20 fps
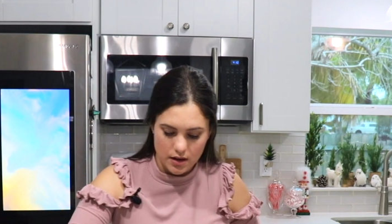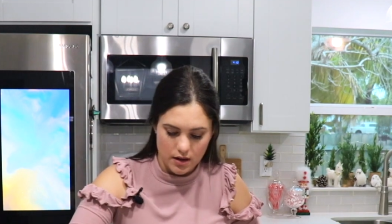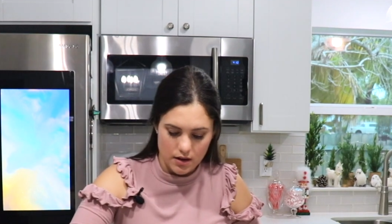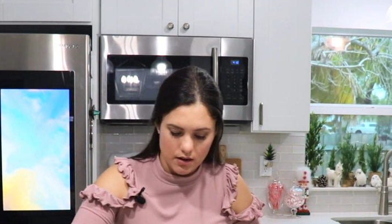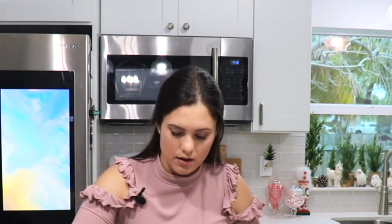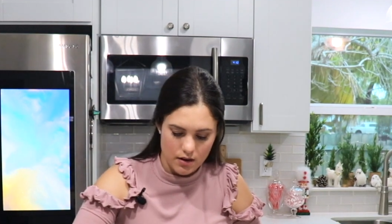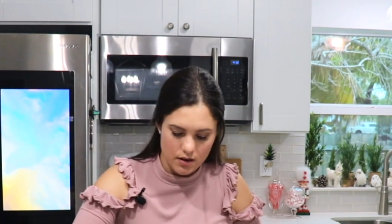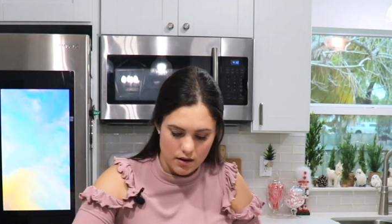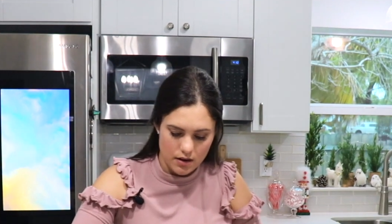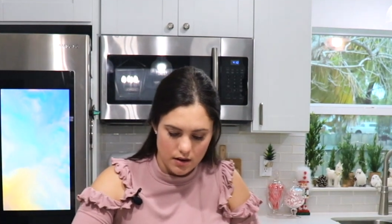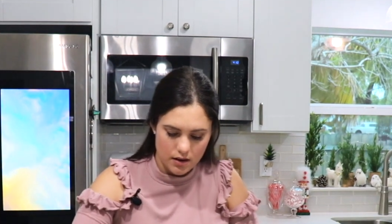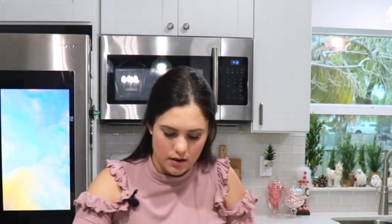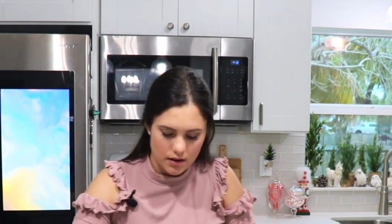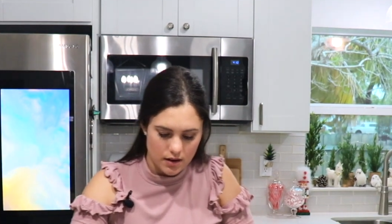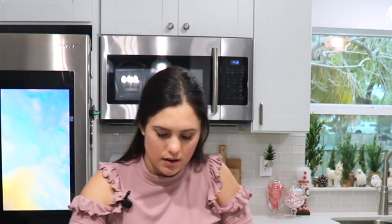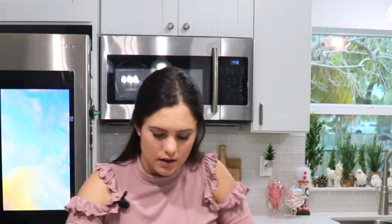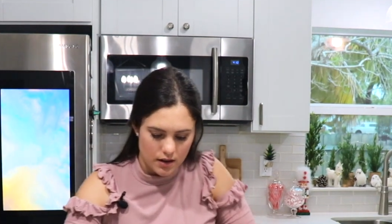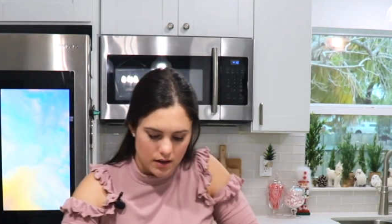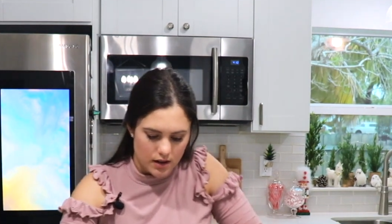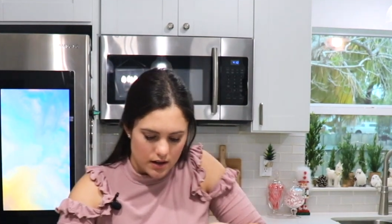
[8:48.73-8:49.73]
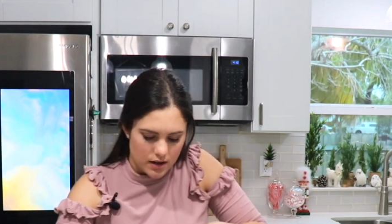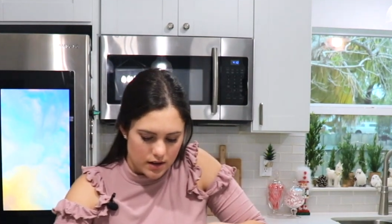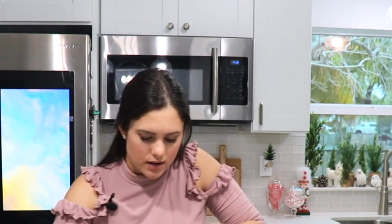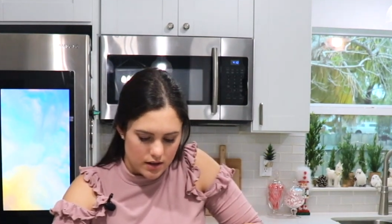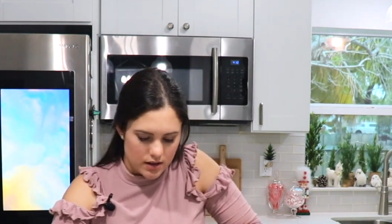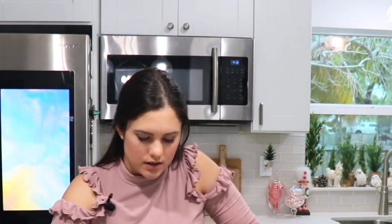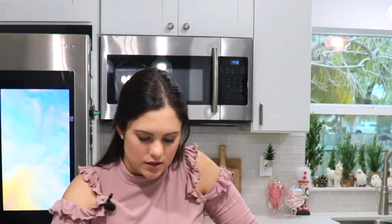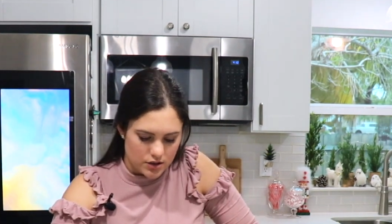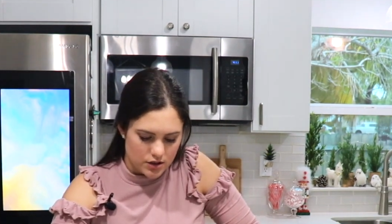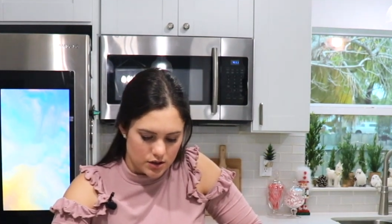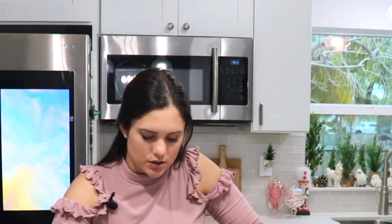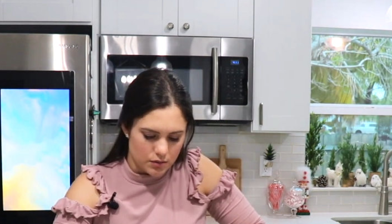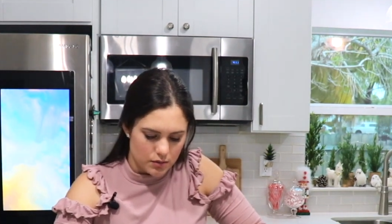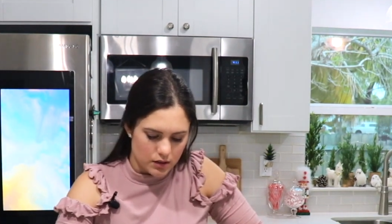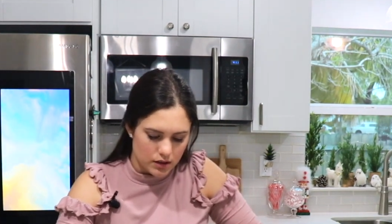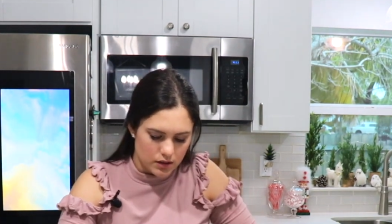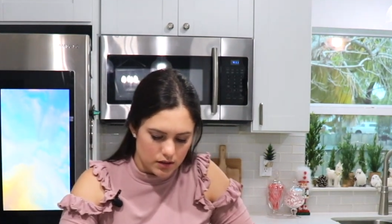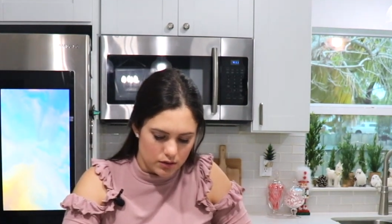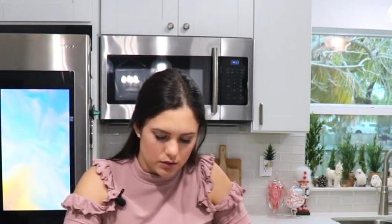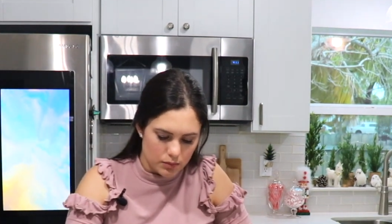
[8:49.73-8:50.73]
here. Just
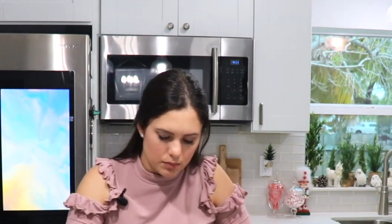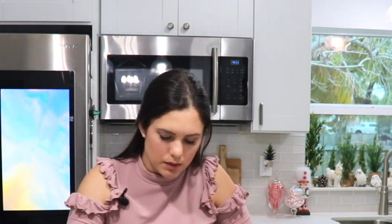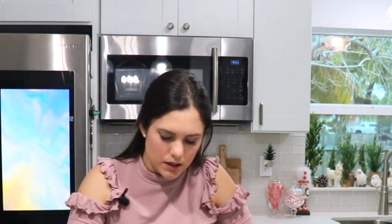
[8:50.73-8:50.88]
want a little